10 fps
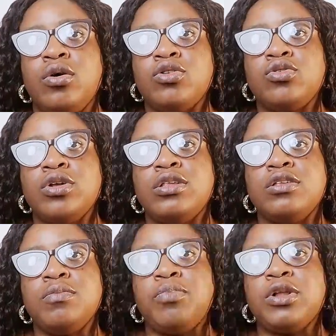Also, it
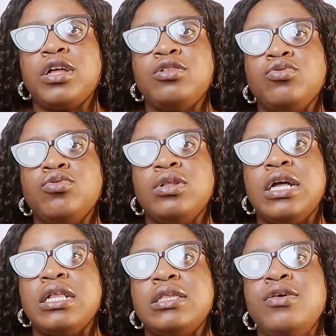is important to note
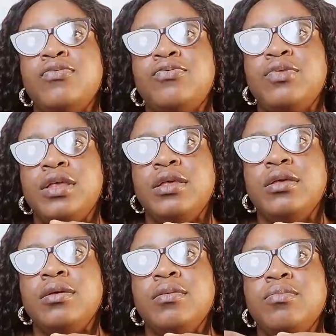that if
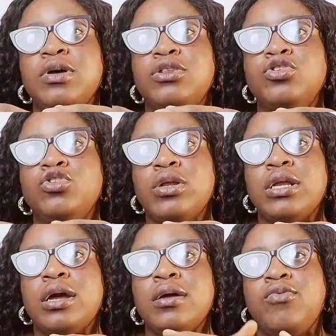the
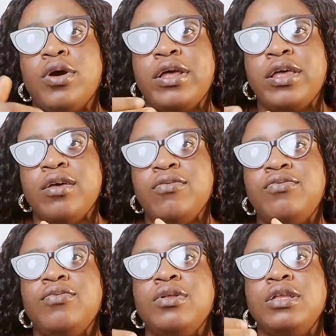petitioner
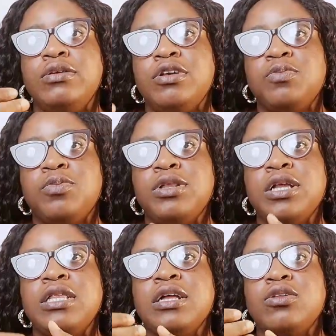forgave the
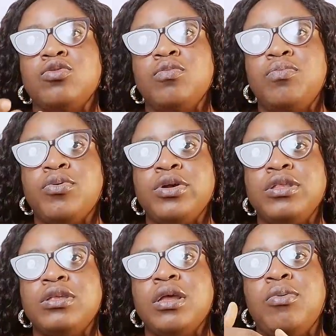respondent at some
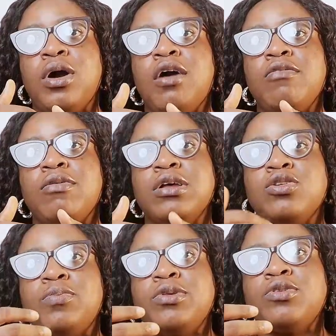point, but however
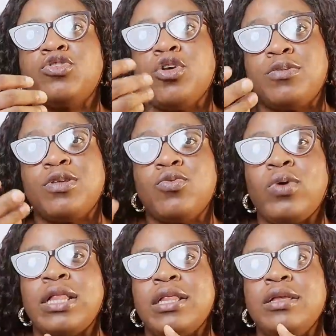
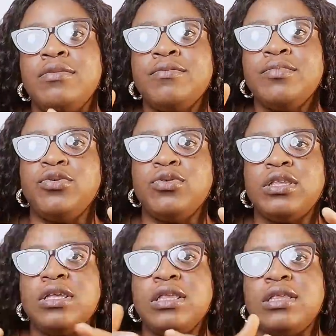subsequently
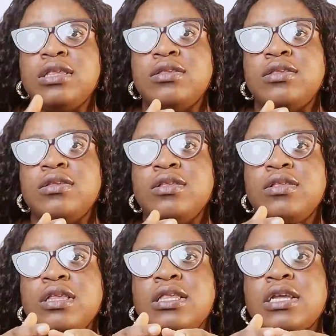feels
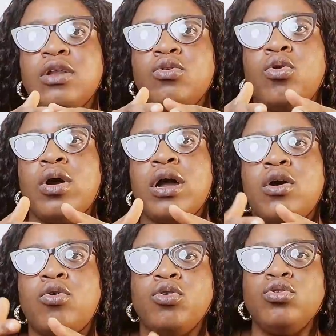it can no
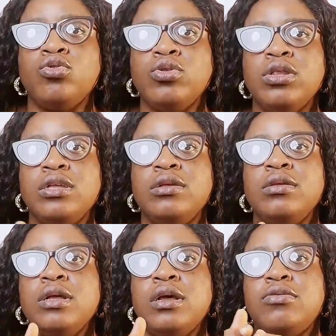longer condone the
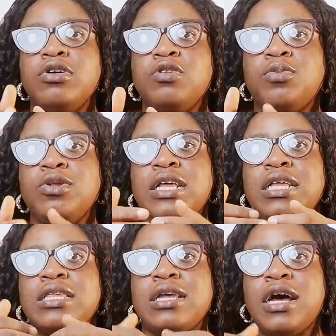
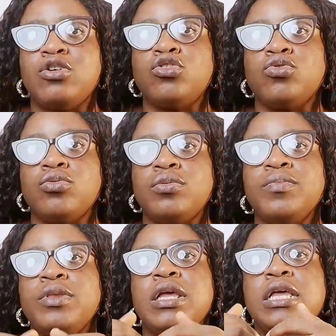respondent's action,
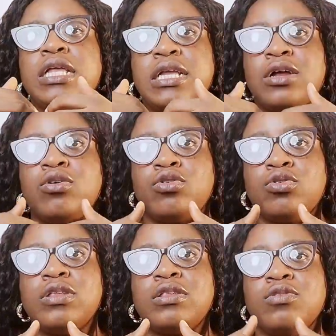it can
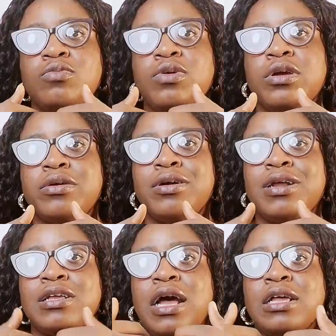also still be a ground
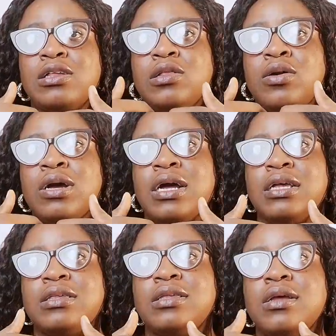as long
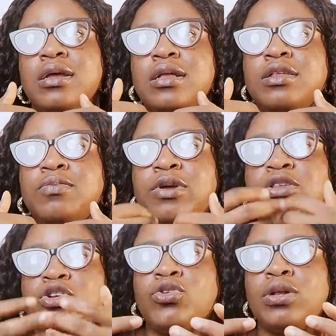as the
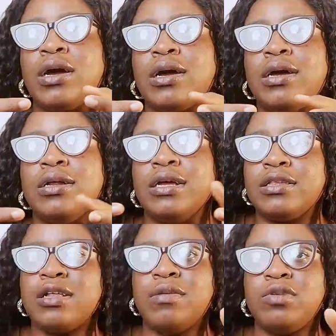petitioner can
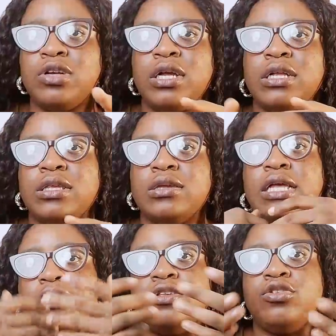establish that
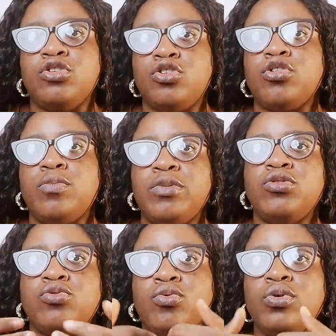it is
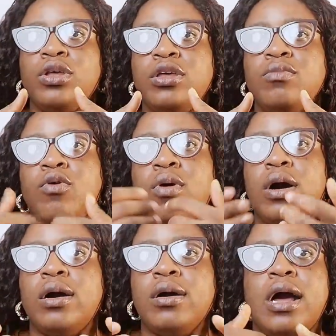disturbing to him or
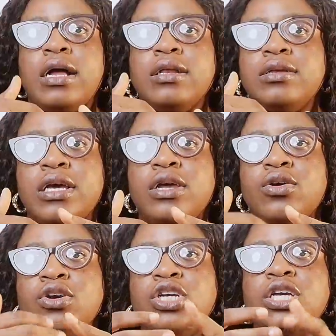her and he
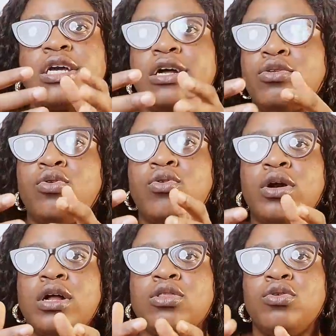or she can no
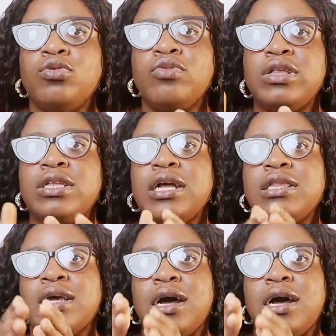longer tolerate that